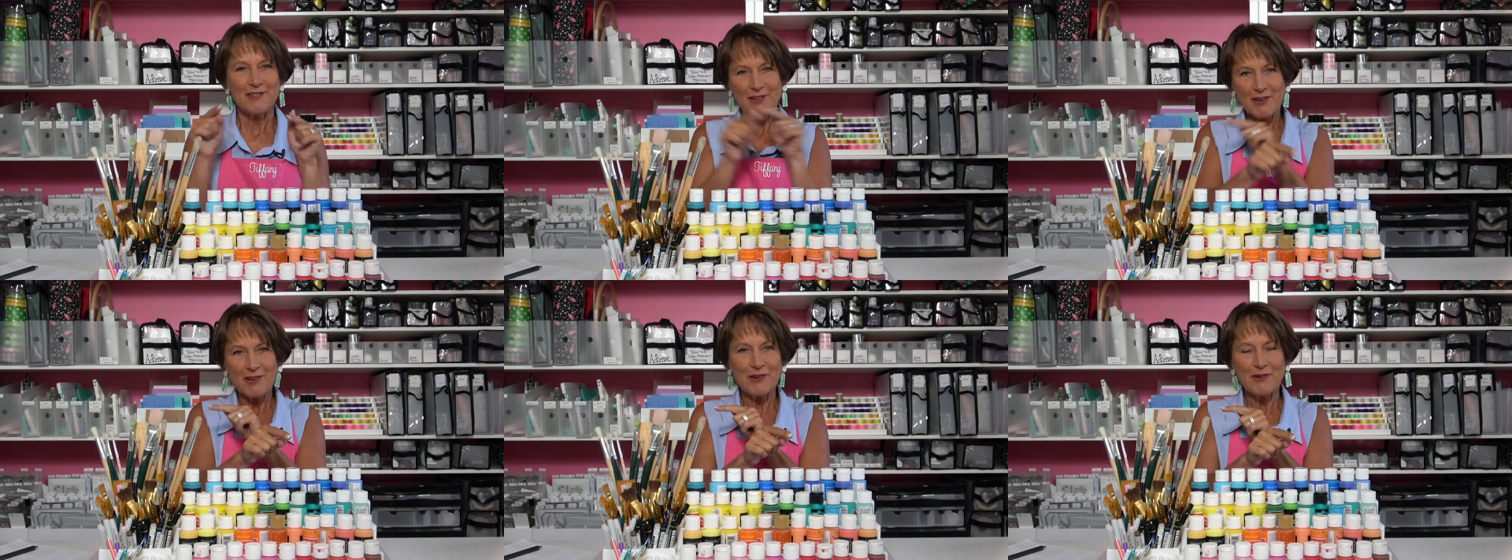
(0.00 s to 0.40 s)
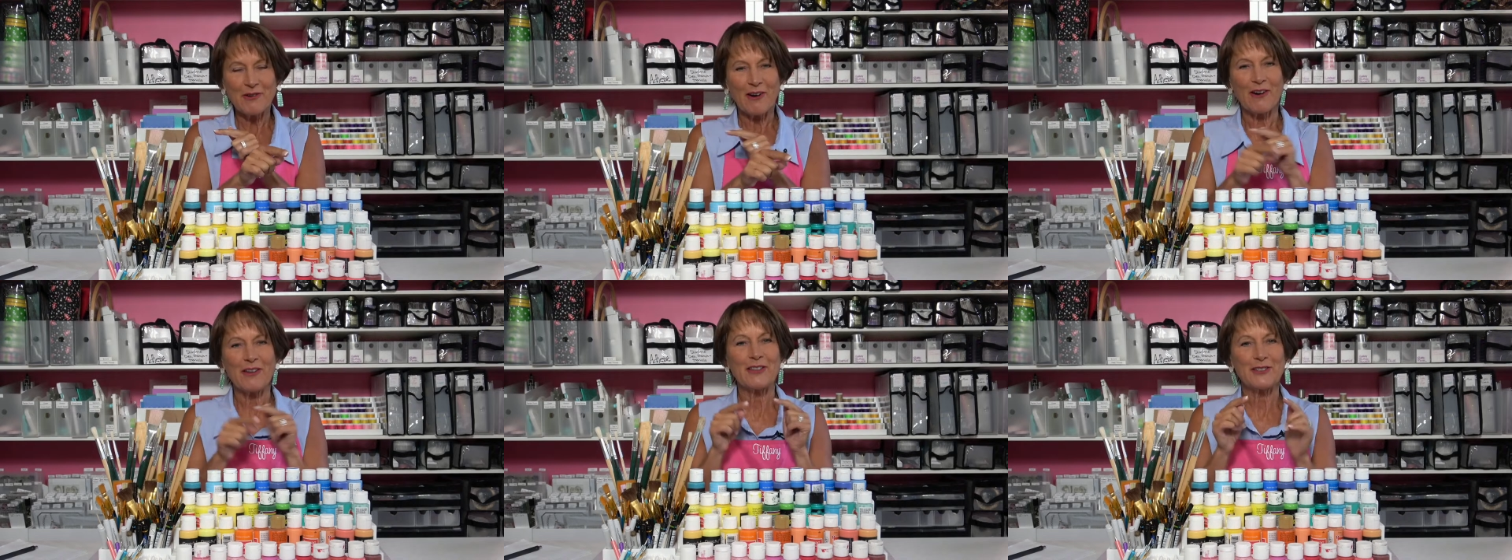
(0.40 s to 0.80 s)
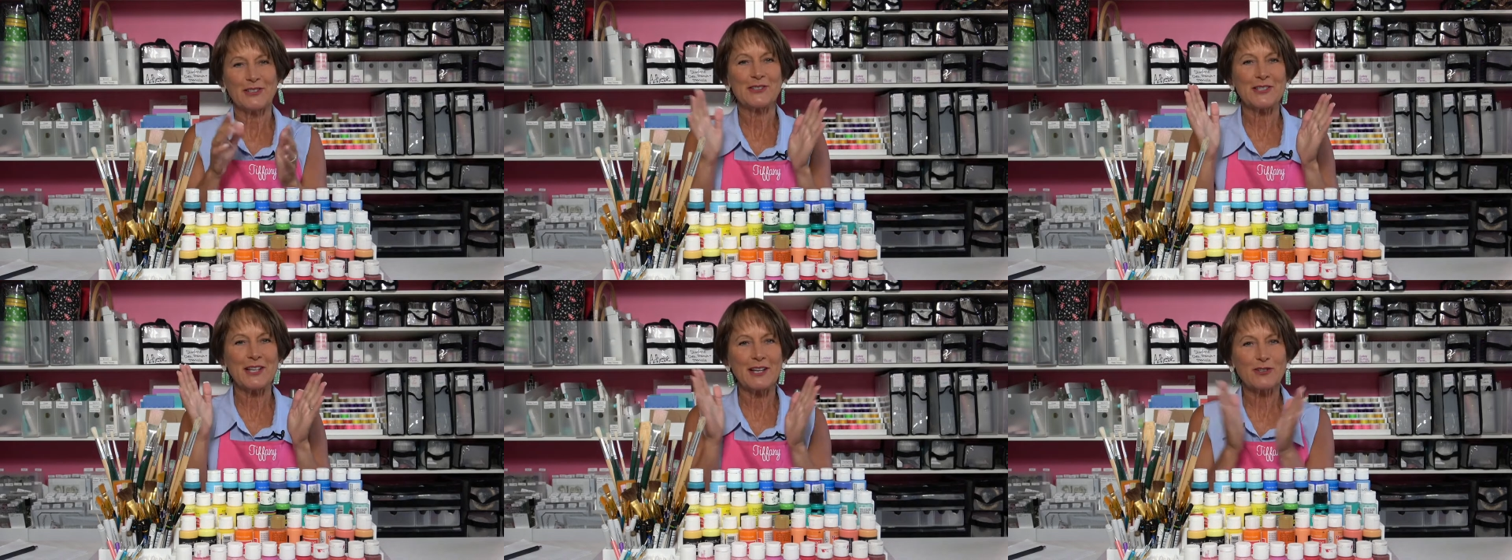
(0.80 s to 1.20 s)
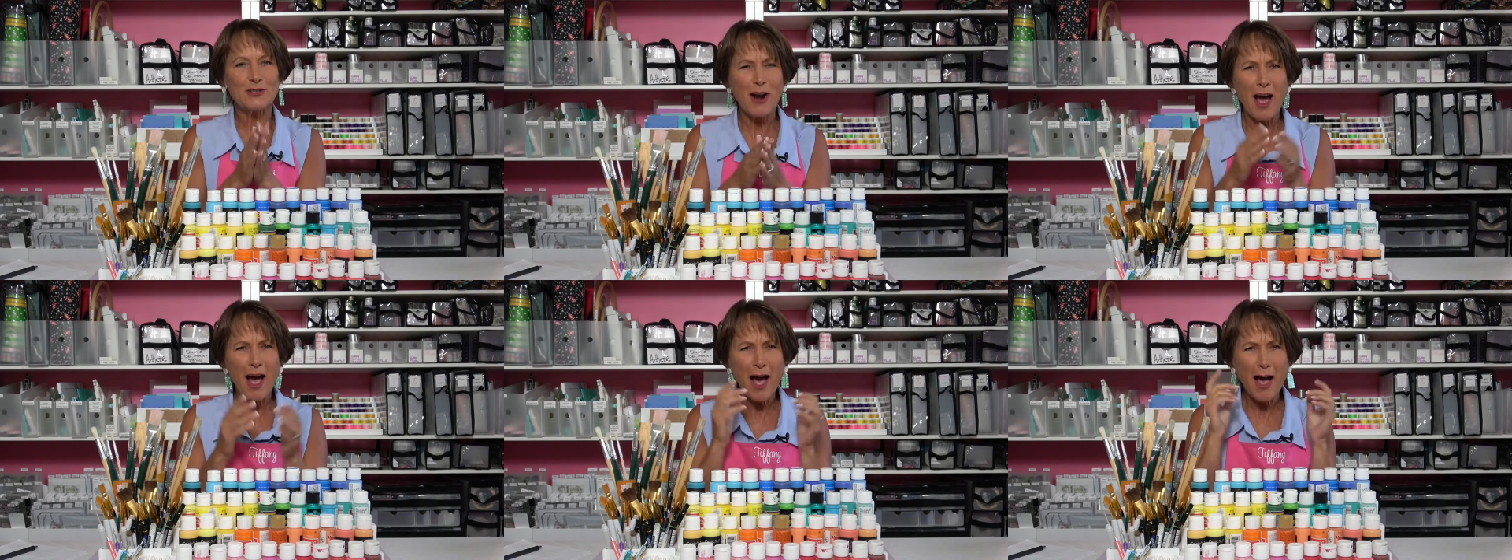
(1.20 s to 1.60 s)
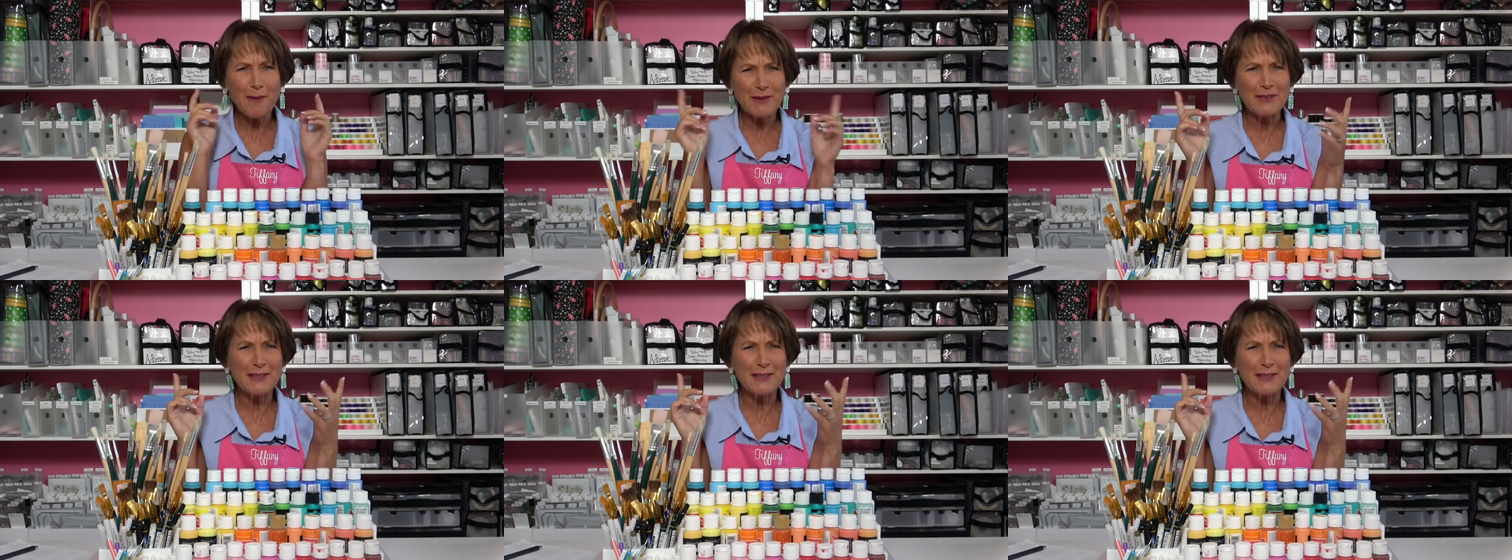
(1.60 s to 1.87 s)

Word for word: you are the Tuesday tribe,